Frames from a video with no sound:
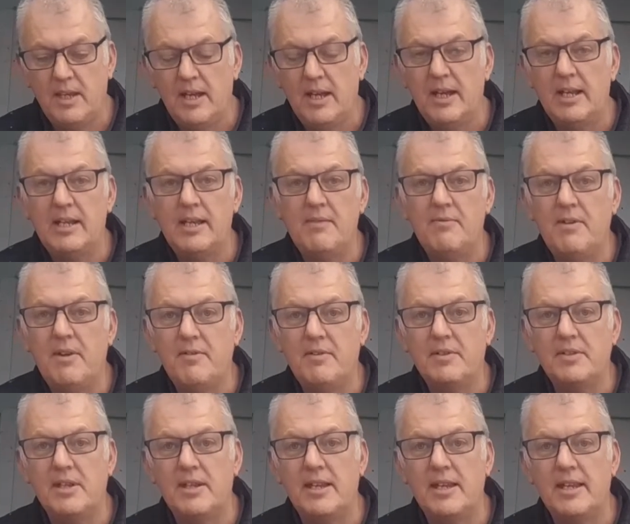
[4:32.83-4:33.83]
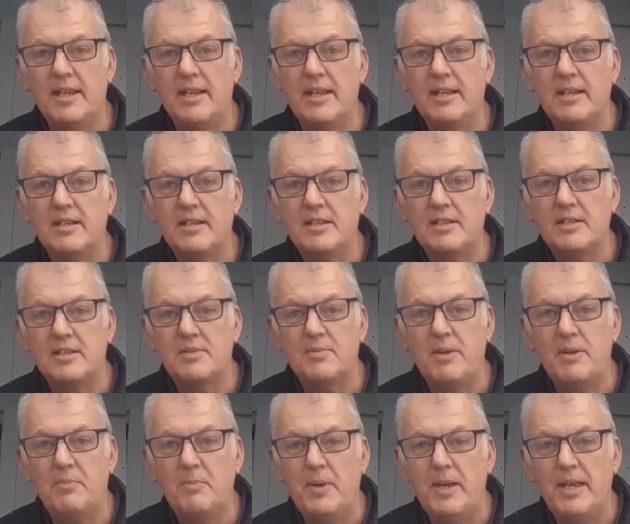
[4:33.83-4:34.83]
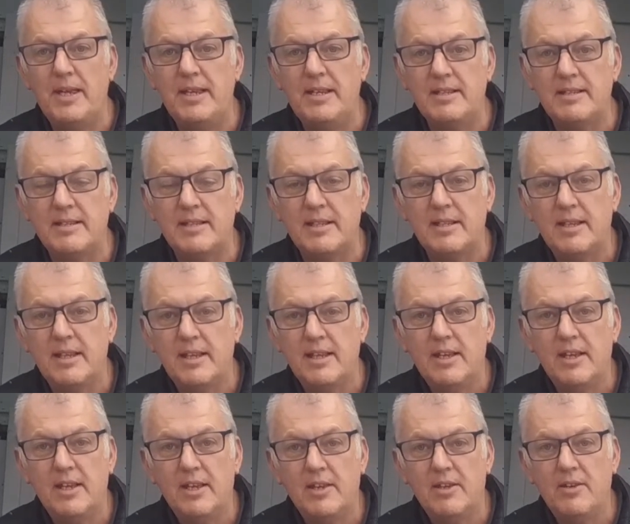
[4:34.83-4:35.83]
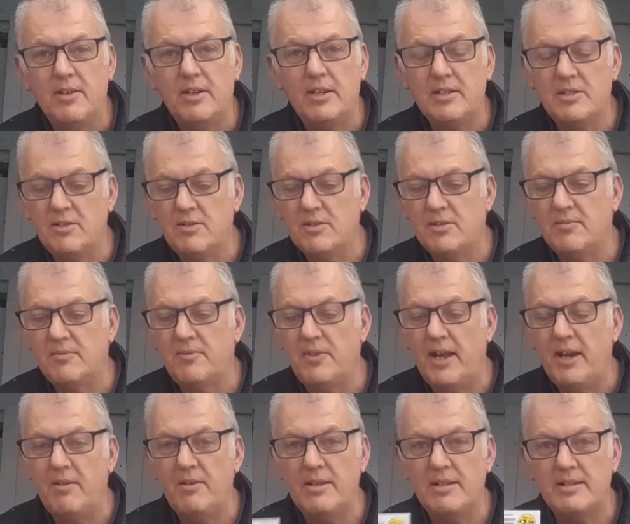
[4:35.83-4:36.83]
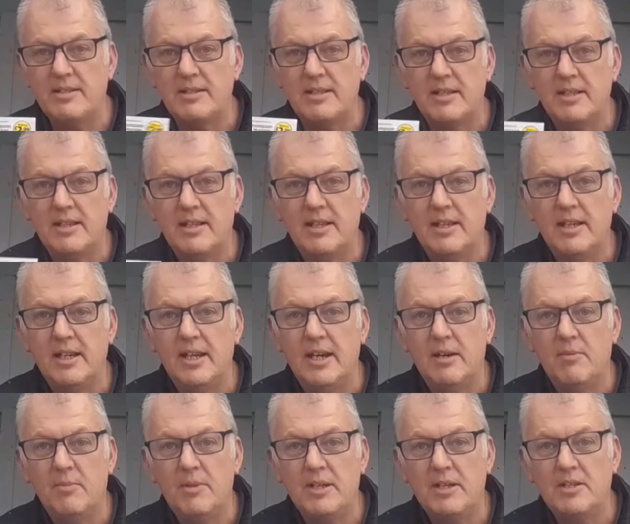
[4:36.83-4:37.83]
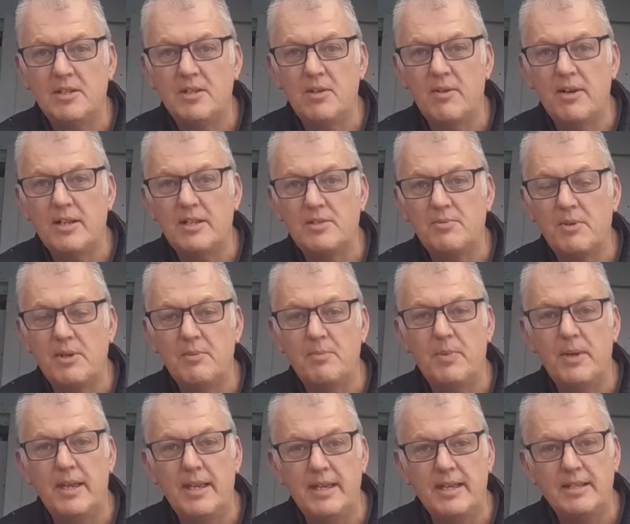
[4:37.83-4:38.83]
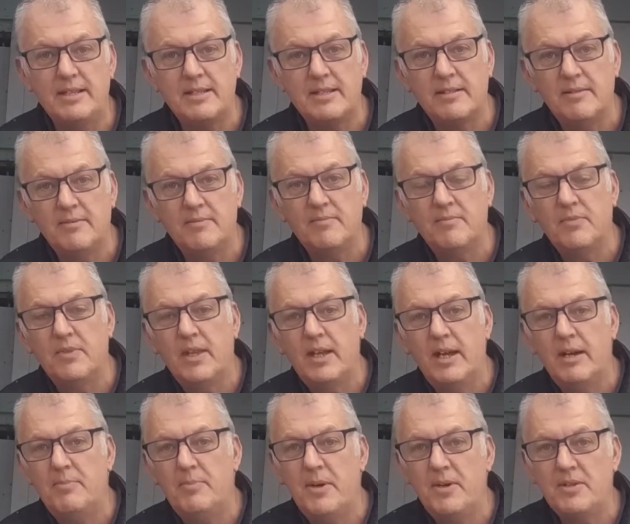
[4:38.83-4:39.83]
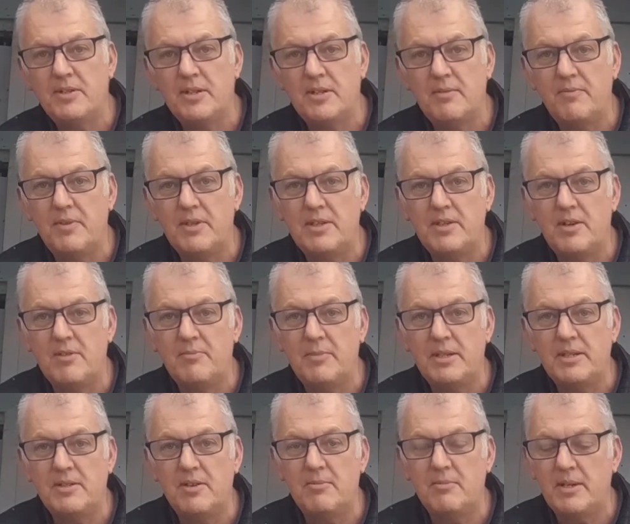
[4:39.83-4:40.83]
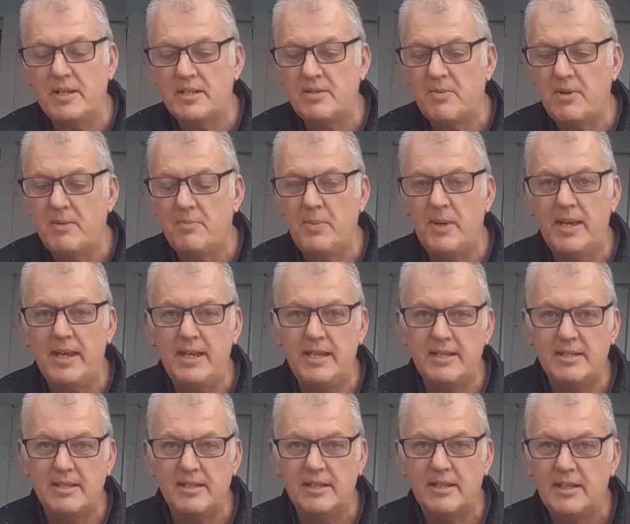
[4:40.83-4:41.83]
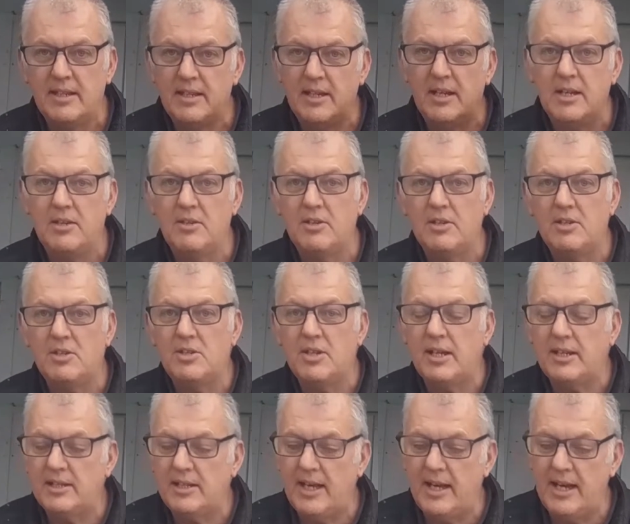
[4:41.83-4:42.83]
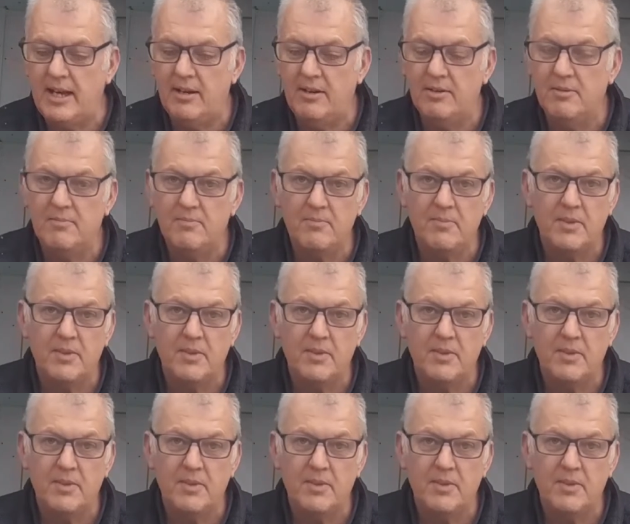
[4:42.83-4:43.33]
And if you haven't done any sweet peas, you can do some flowers, and we can do our sweet peas. I posted a video of me doing my sweet peas, and you can check that out.